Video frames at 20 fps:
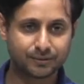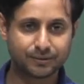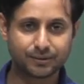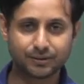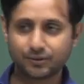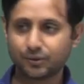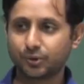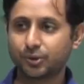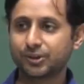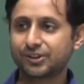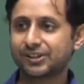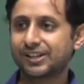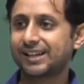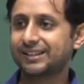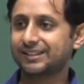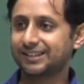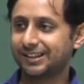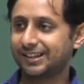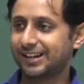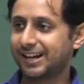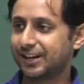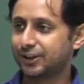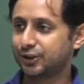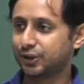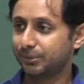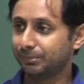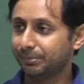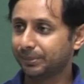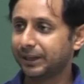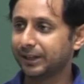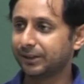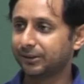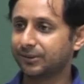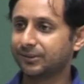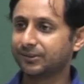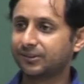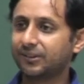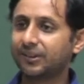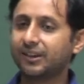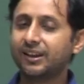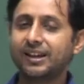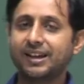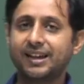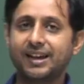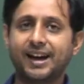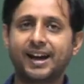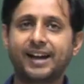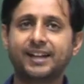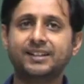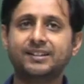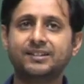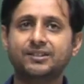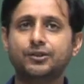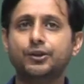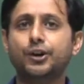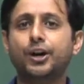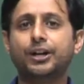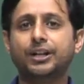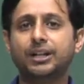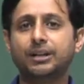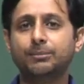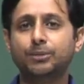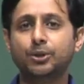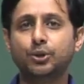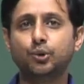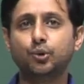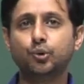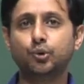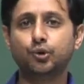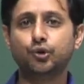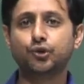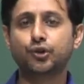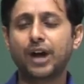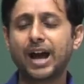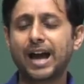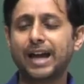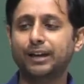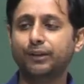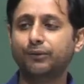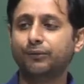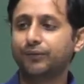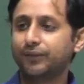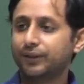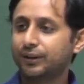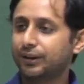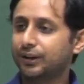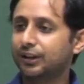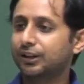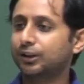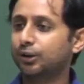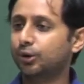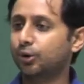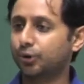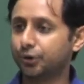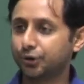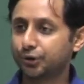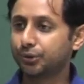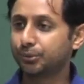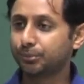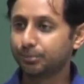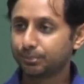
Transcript: the source has a large impedance and is not able to drive a load.